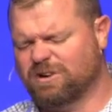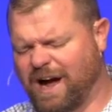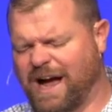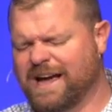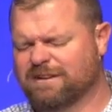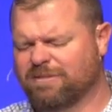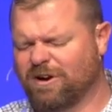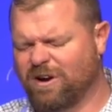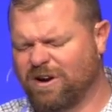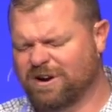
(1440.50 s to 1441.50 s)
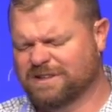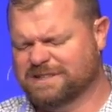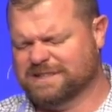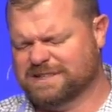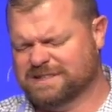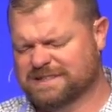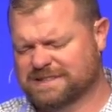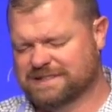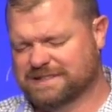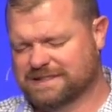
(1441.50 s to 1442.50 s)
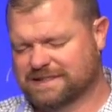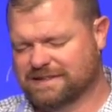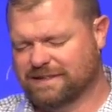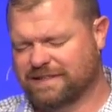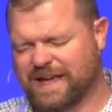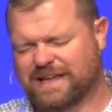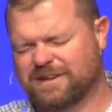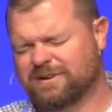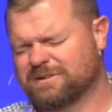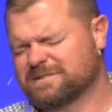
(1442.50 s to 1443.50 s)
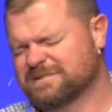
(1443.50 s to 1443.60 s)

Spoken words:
cry of our heart. Thank you.